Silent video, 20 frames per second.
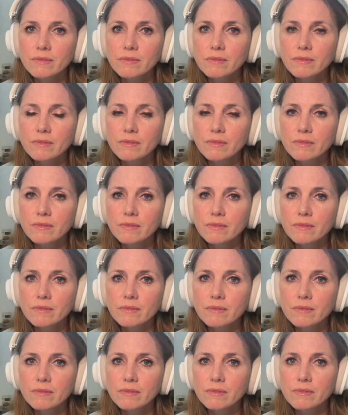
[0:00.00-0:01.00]

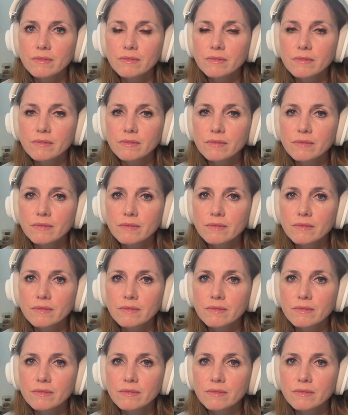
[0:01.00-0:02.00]

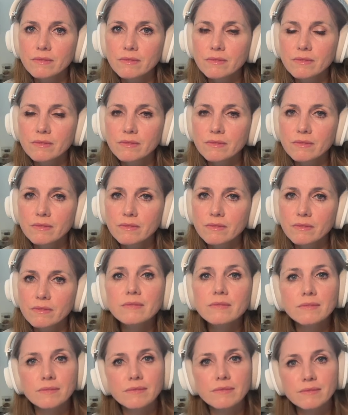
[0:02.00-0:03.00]

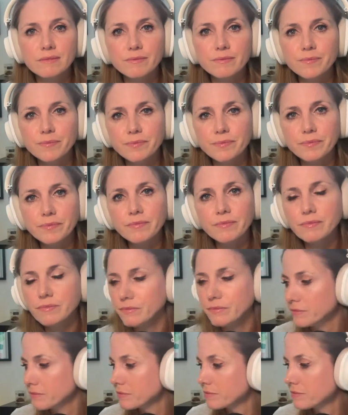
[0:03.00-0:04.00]

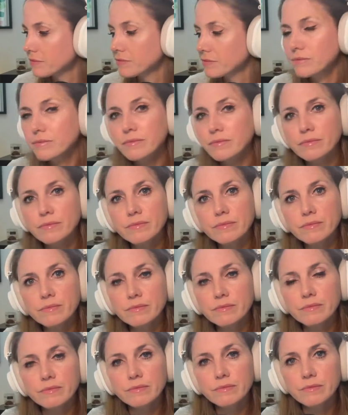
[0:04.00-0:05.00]

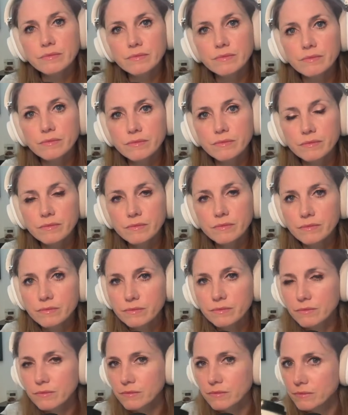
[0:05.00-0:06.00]

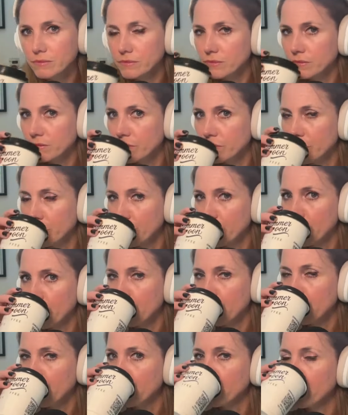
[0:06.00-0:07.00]

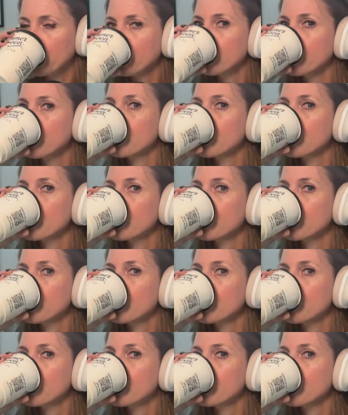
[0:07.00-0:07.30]
(silent)